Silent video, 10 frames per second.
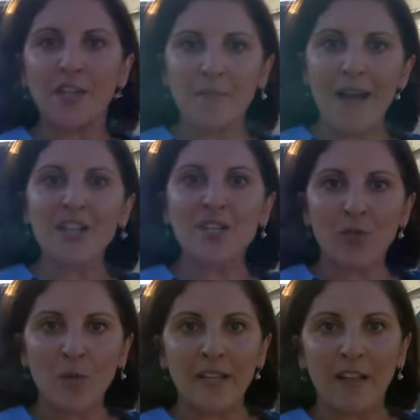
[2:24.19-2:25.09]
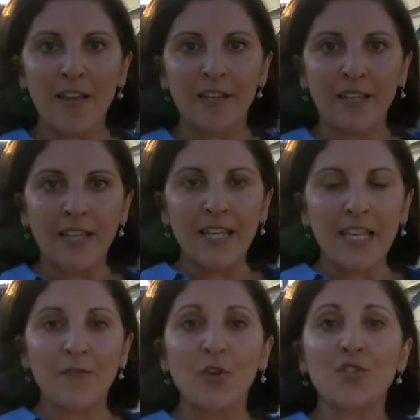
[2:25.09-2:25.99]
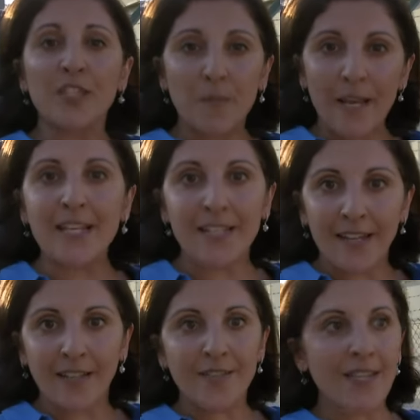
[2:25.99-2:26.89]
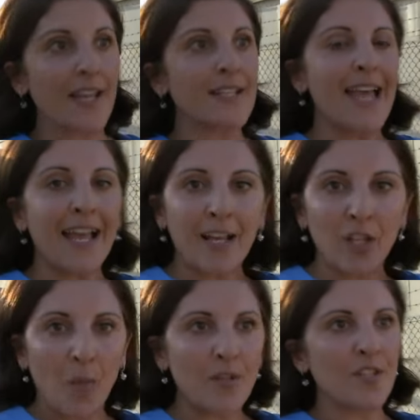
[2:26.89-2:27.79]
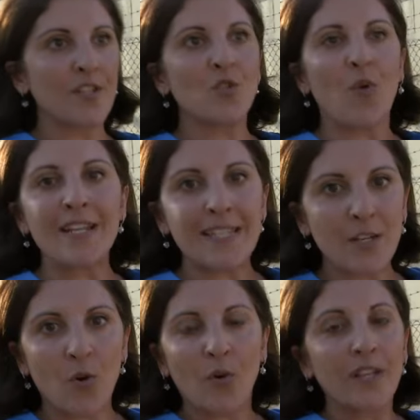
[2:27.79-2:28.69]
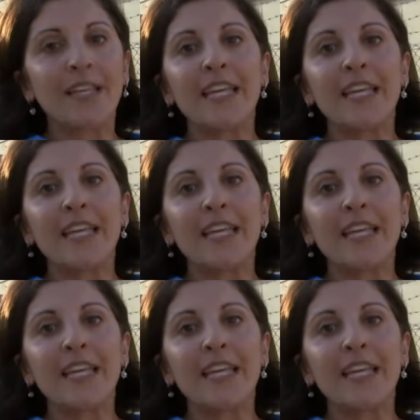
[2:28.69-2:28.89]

You can imagine what it'd be like if you're speeding at, say, 10 kilometres, 20 or